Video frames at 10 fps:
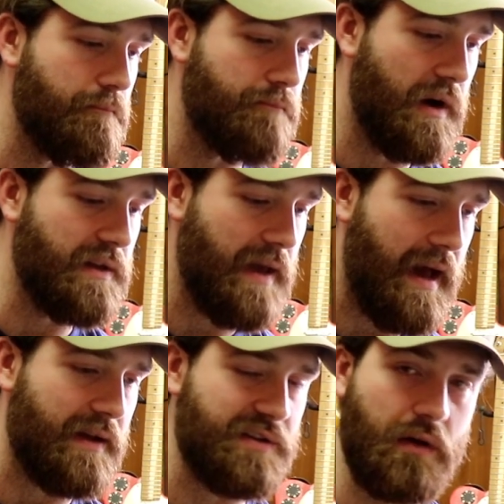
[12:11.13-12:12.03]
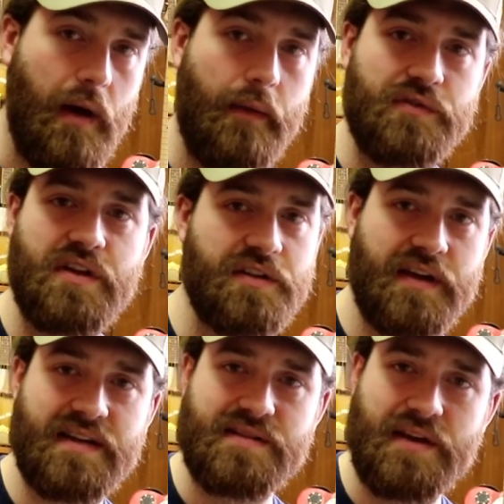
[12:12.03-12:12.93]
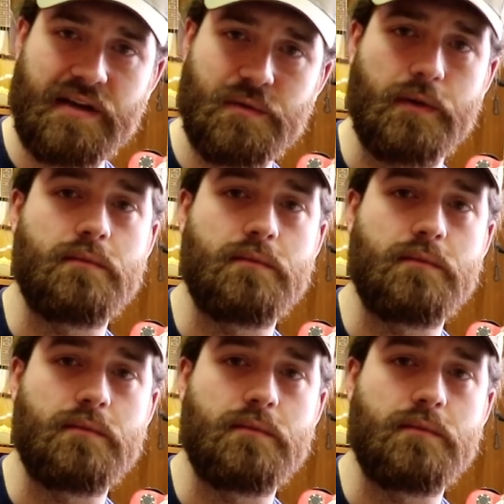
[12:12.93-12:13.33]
But yeah, so I will talk to you guys in the next one.